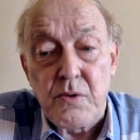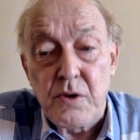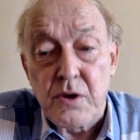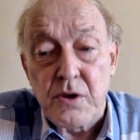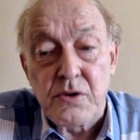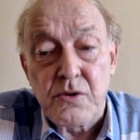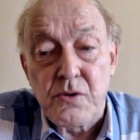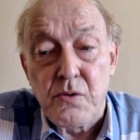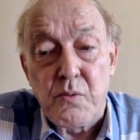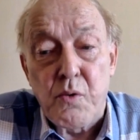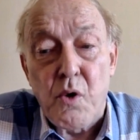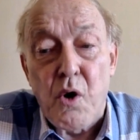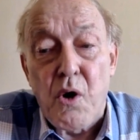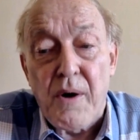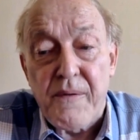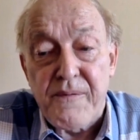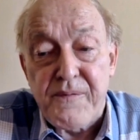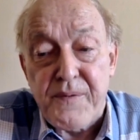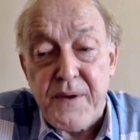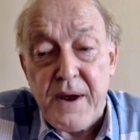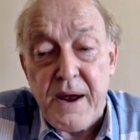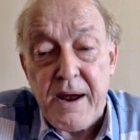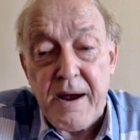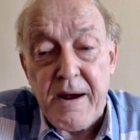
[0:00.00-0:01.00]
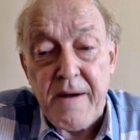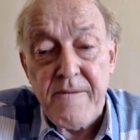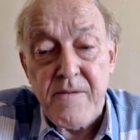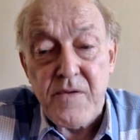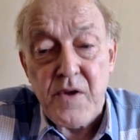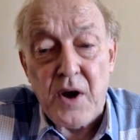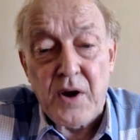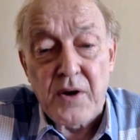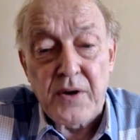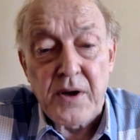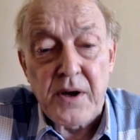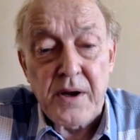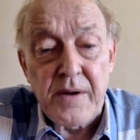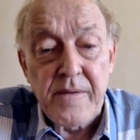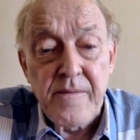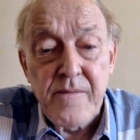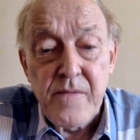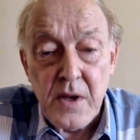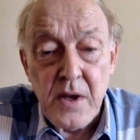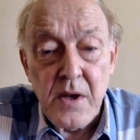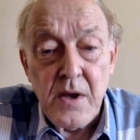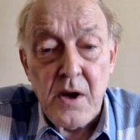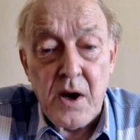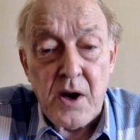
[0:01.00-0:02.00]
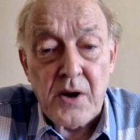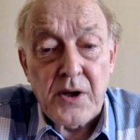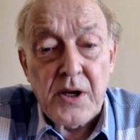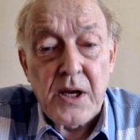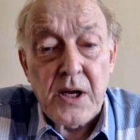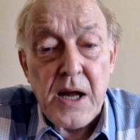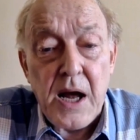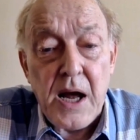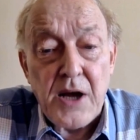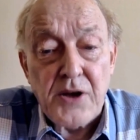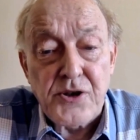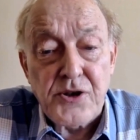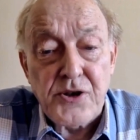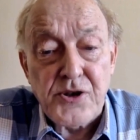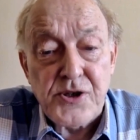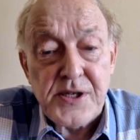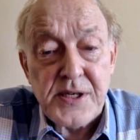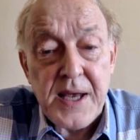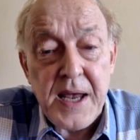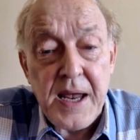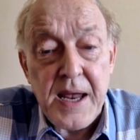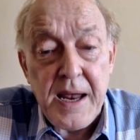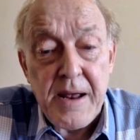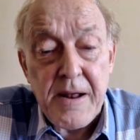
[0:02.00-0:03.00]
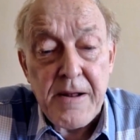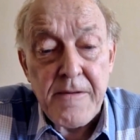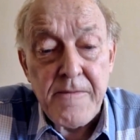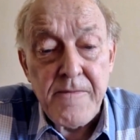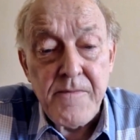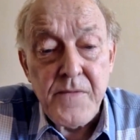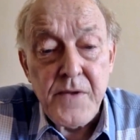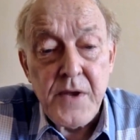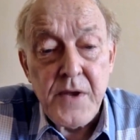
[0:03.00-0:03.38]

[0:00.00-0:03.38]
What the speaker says: warfare on a large scale.